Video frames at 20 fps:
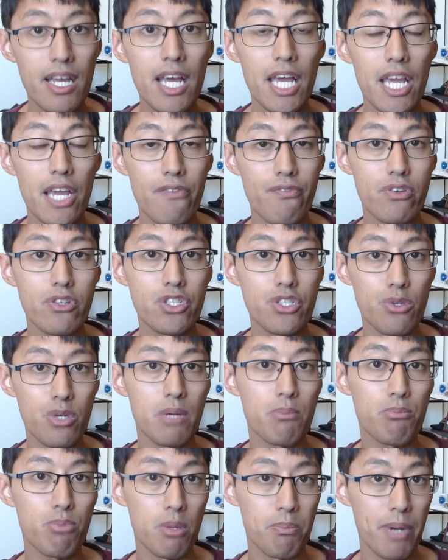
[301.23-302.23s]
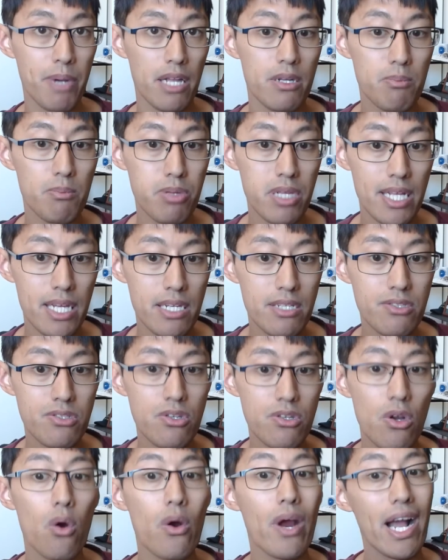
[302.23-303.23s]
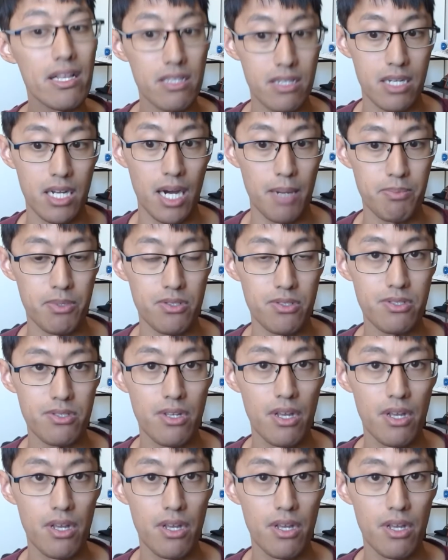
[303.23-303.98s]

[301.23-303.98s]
if you're shooting propeller planes or helicopters.